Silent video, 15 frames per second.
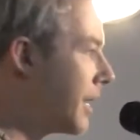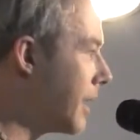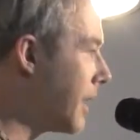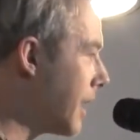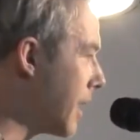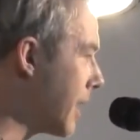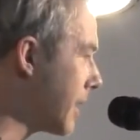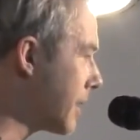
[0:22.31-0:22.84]

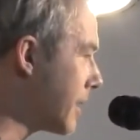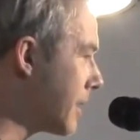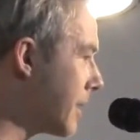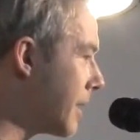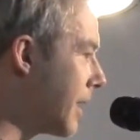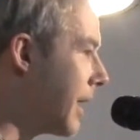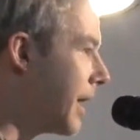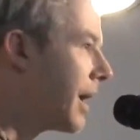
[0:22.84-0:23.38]

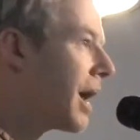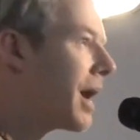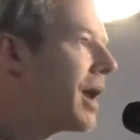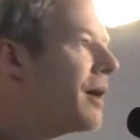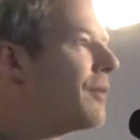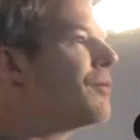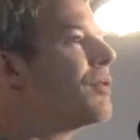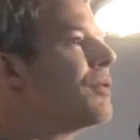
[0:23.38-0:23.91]
and I
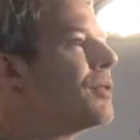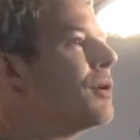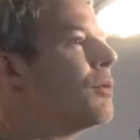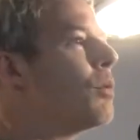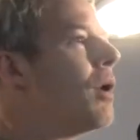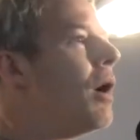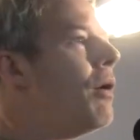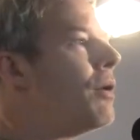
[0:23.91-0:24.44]
love
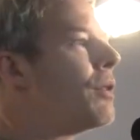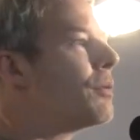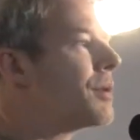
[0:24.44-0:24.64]
all